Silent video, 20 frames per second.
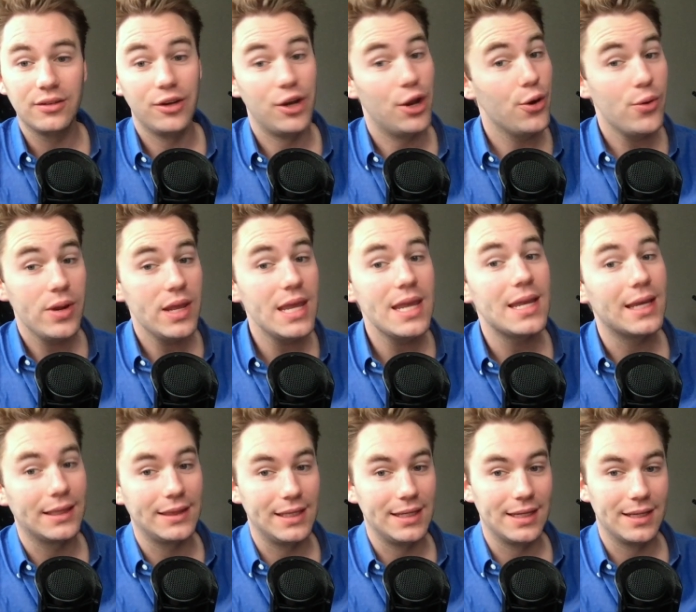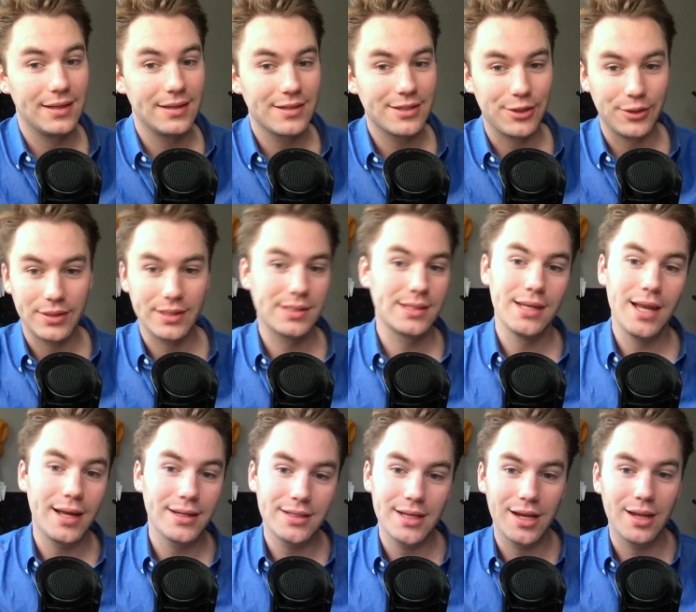no E at the end. So this is
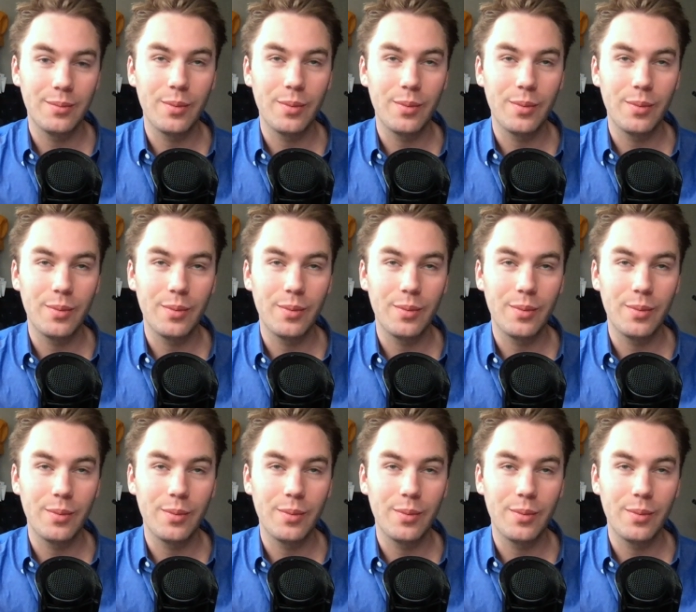not talking